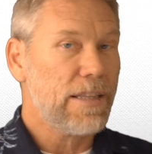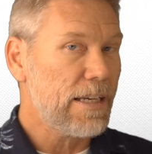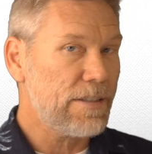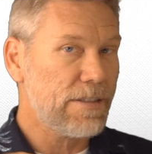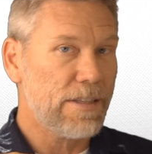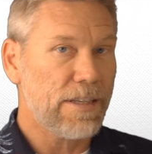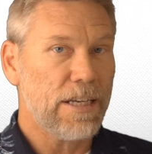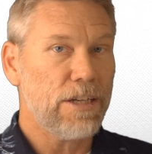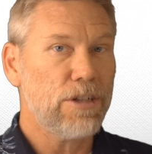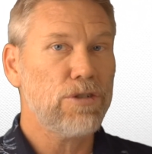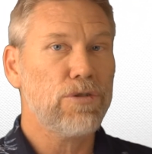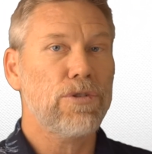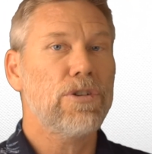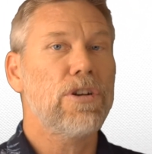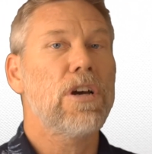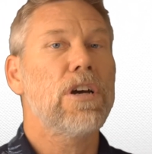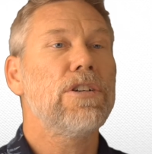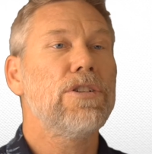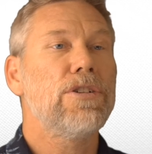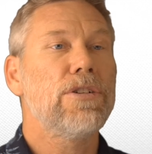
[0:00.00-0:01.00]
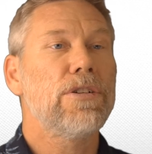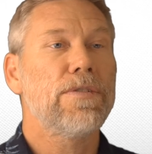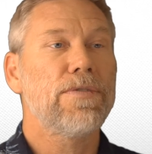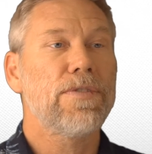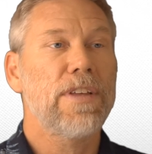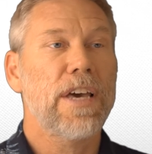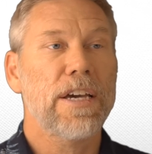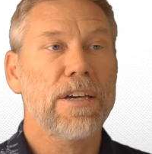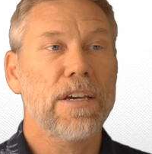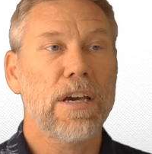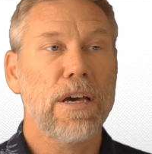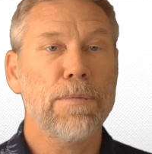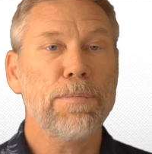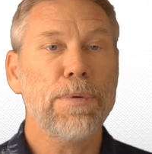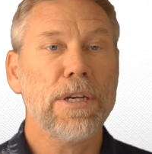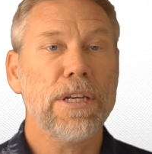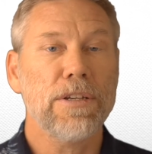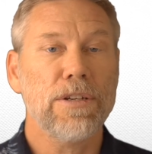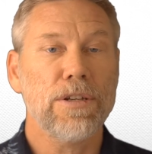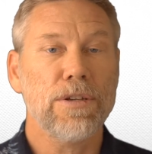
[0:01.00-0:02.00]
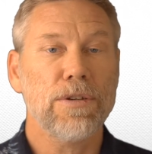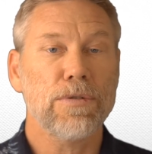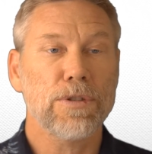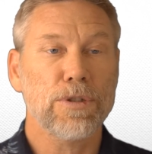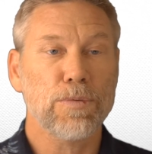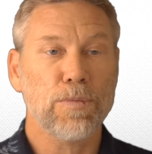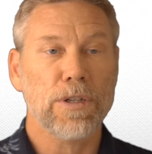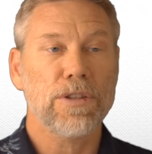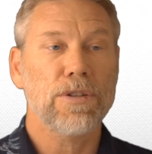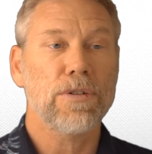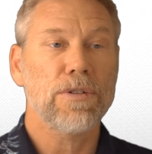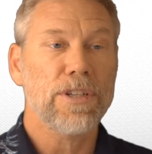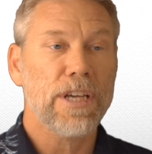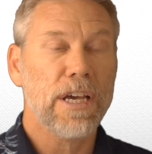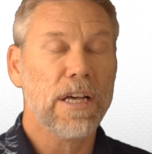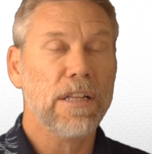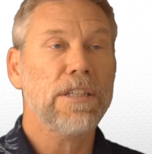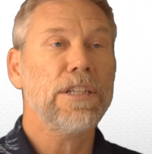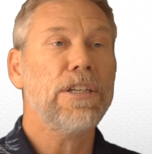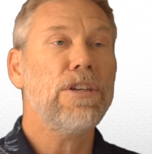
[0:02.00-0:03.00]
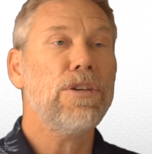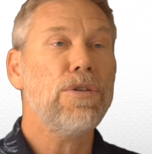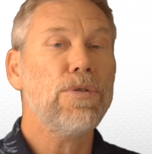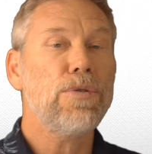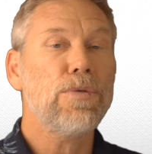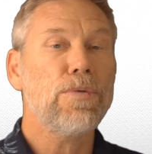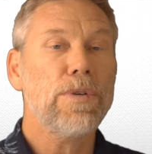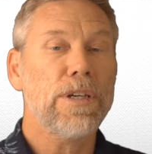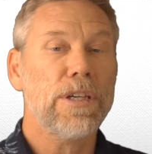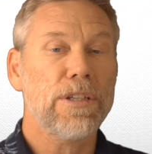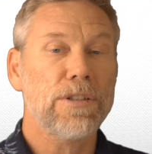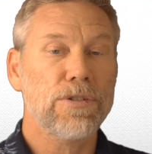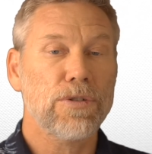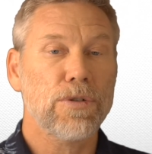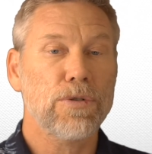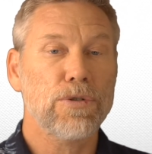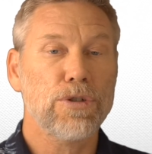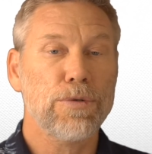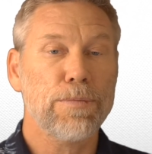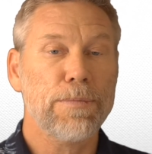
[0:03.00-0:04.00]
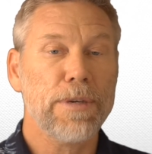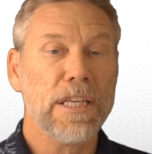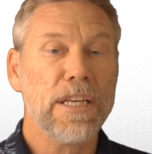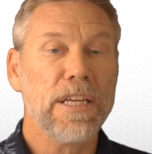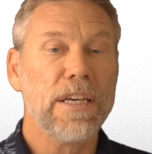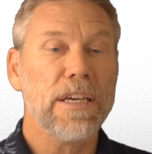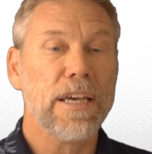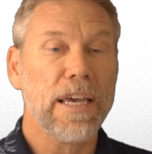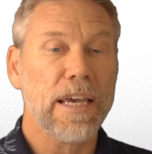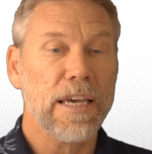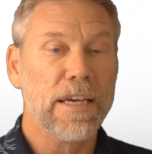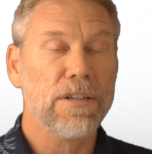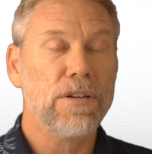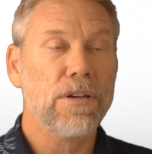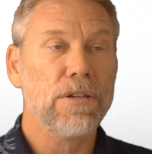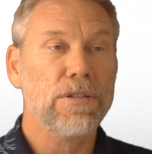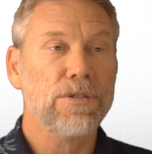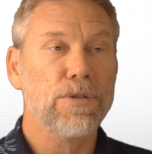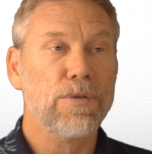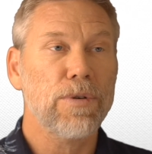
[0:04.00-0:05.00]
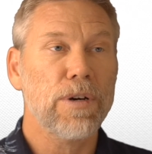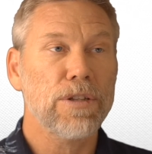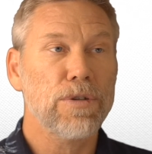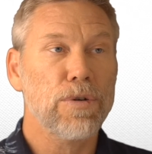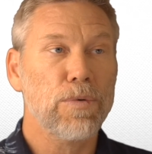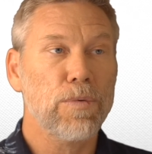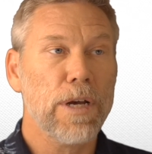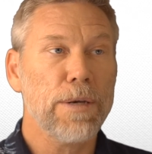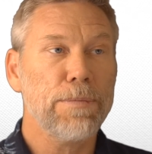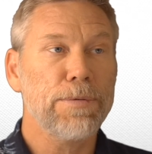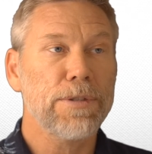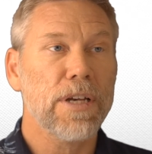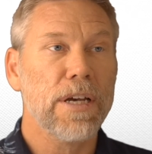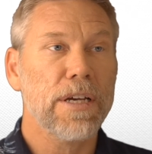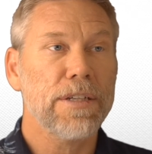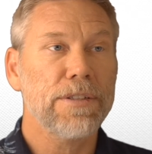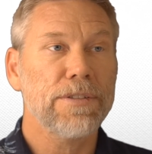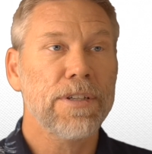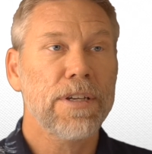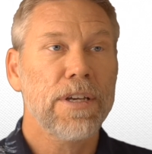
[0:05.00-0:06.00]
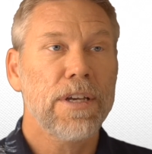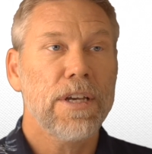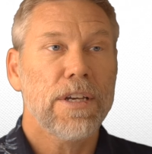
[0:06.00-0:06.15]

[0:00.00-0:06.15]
That's the introduction of that company to you is what they're telling you in social media and also on their websites.